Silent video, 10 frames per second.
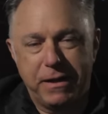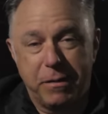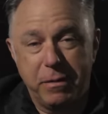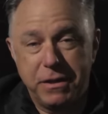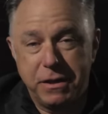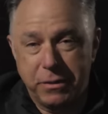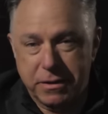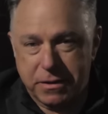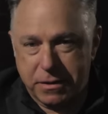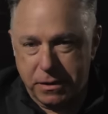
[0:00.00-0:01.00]
coming to you
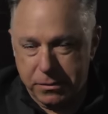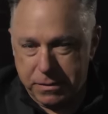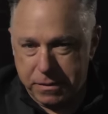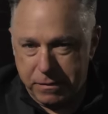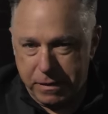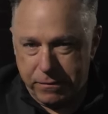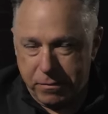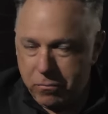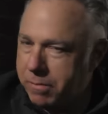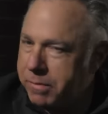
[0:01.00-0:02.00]
exclusively
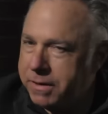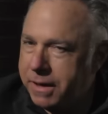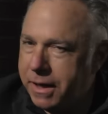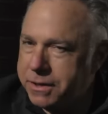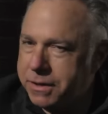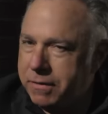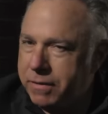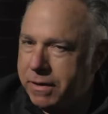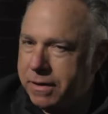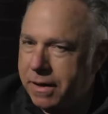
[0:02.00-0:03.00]
from
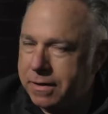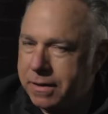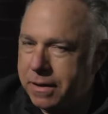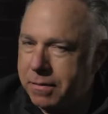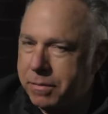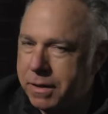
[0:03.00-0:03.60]
remnant-tv.com